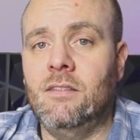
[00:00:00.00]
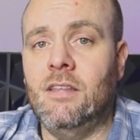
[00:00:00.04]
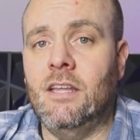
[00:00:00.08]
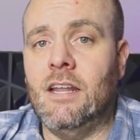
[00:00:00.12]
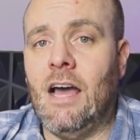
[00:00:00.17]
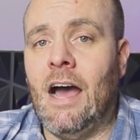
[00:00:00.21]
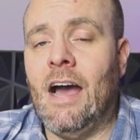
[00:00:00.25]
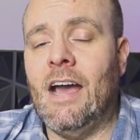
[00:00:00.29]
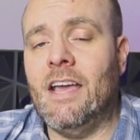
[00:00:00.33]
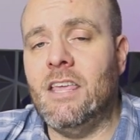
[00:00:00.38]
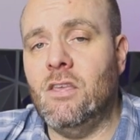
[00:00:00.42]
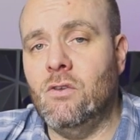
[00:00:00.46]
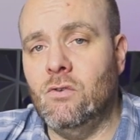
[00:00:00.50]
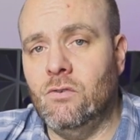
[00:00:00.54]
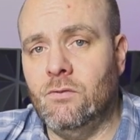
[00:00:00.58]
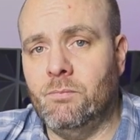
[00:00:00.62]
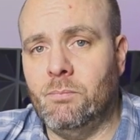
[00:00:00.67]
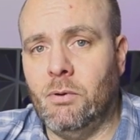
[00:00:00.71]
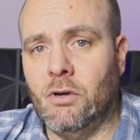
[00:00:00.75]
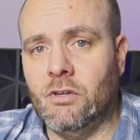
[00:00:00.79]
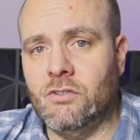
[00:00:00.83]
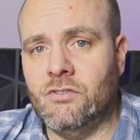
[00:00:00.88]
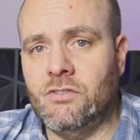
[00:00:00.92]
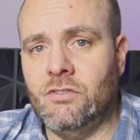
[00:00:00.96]
that I use
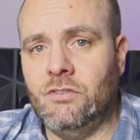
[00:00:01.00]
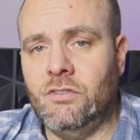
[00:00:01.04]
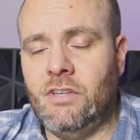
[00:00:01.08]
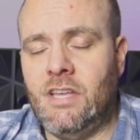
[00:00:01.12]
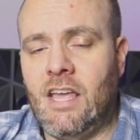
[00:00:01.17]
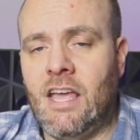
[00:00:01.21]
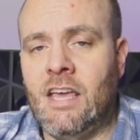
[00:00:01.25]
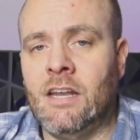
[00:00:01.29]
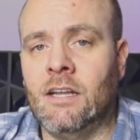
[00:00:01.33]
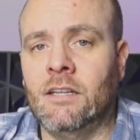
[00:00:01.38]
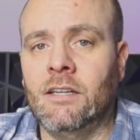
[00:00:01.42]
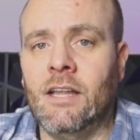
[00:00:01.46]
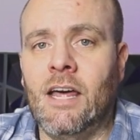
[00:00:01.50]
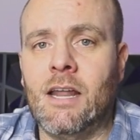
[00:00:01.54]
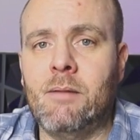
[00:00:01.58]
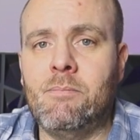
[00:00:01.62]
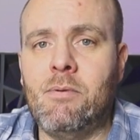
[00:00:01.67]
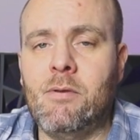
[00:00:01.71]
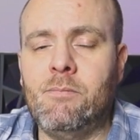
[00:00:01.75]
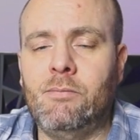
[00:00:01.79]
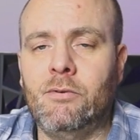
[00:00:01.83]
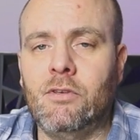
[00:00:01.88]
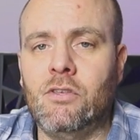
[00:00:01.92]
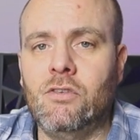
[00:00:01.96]
personally and a lot of
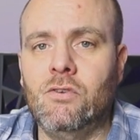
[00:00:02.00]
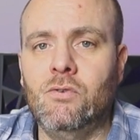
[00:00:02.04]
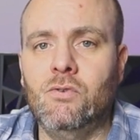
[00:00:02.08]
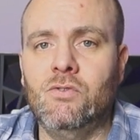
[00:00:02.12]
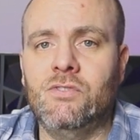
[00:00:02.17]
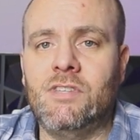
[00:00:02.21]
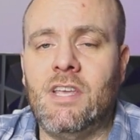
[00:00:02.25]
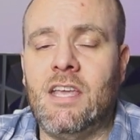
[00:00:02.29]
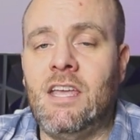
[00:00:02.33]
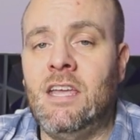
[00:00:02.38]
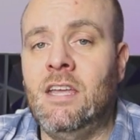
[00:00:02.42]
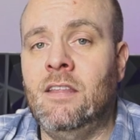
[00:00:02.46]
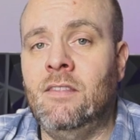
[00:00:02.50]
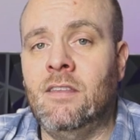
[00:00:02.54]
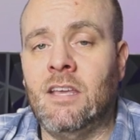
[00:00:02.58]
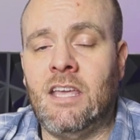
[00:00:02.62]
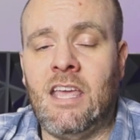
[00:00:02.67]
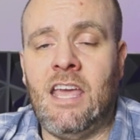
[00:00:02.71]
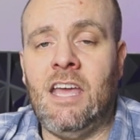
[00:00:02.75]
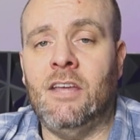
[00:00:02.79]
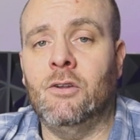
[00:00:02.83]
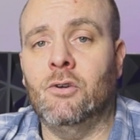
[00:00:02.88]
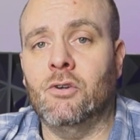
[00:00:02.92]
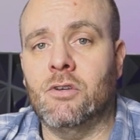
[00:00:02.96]
people use in the
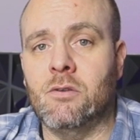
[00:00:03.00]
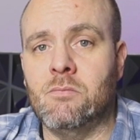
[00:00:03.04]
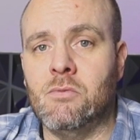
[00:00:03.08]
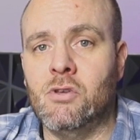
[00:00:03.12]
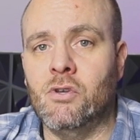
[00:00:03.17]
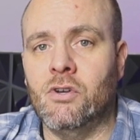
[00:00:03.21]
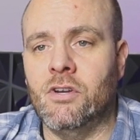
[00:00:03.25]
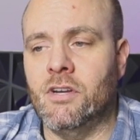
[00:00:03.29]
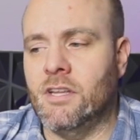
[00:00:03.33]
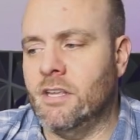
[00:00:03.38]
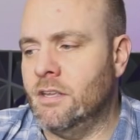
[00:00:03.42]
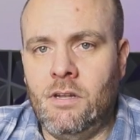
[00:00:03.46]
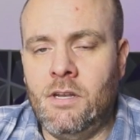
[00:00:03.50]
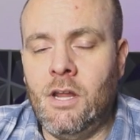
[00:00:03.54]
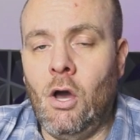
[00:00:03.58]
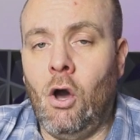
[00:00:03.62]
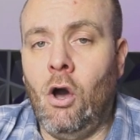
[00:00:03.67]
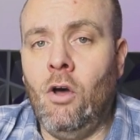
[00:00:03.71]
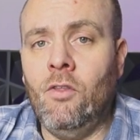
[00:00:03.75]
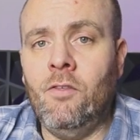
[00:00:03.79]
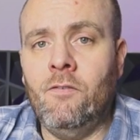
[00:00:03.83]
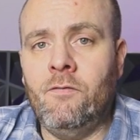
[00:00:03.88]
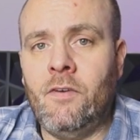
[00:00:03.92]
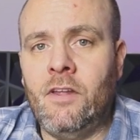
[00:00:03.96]
candle community. Now,
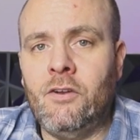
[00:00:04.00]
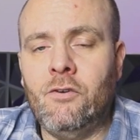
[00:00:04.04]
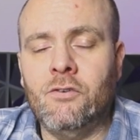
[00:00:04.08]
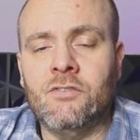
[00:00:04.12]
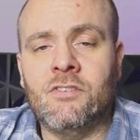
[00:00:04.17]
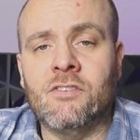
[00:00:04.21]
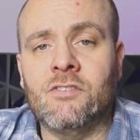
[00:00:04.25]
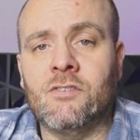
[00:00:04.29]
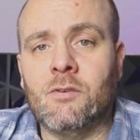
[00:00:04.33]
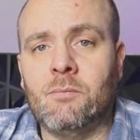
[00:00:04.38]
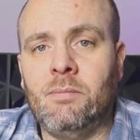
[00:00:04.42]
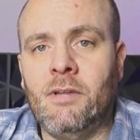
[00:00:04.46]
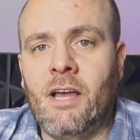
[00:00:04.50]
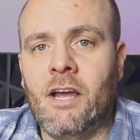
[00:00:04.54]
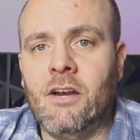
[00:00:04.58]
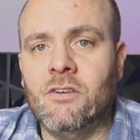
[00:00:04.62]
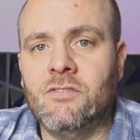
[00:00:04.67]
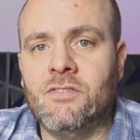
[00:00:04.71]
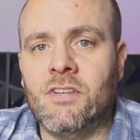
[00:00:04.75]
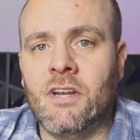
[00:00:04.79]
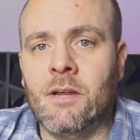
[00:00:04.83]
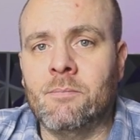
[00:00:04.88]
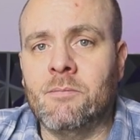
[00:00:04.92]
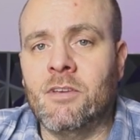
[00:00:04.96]
all the vendors and
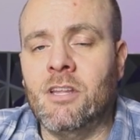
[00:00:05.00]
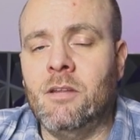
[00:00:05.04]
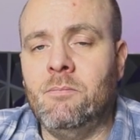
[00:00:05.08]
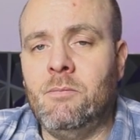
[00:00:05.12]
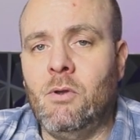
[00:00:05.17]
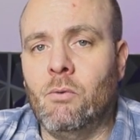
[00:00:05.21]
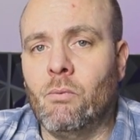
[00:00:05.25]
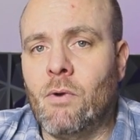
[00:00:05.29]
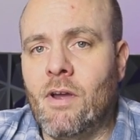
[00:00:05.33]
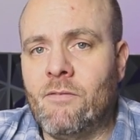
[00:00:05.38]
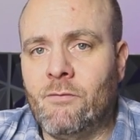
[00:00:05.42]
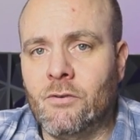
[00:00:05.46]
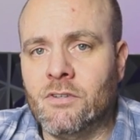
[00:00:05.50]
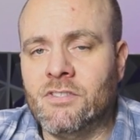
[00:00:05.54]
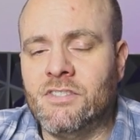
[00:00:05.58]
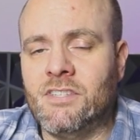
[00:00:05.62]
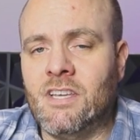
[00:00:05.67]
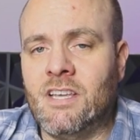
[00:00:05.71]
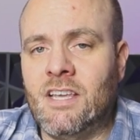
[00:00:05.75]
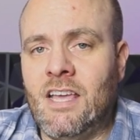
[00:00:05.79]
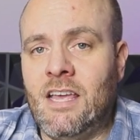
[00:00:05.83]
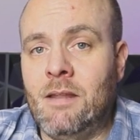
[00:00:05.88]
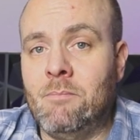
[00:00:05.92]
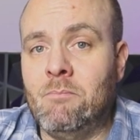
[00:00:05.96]
suppliers that I'm gonna be
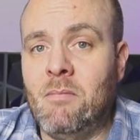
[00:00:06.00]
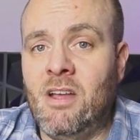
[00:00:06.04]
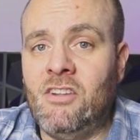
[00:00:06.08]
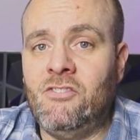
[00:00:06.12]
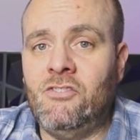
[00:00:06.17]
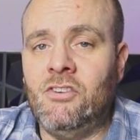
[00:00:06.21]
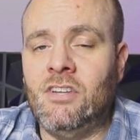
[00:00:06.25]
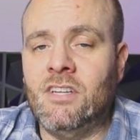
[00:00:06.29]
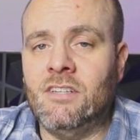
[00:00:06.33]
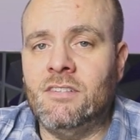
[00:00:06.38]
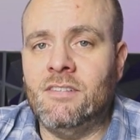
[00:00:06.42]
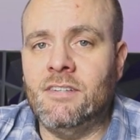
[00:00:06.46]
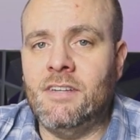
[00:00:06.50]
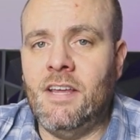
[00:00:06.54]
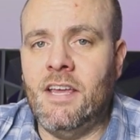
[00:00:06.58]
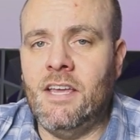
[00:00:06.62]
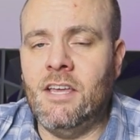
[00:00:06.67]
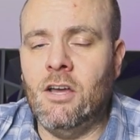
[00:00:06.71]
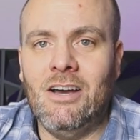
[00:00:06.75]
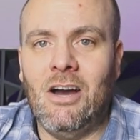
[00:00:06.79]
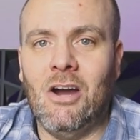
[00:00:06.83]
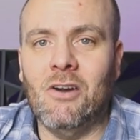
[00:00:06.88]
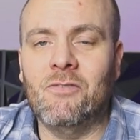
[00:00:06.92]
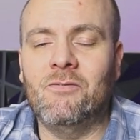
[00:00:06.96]
referencing and mentioning
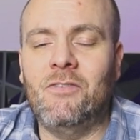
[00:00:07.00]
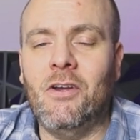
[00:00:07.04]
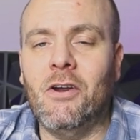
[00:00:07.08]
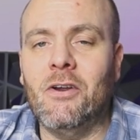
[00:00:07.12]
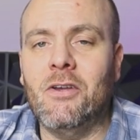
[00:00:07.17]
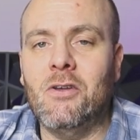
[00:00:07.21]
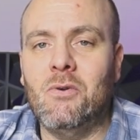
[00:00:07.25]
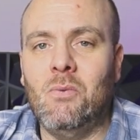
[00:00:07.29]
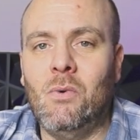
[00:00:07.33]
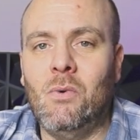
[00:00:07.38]
today are very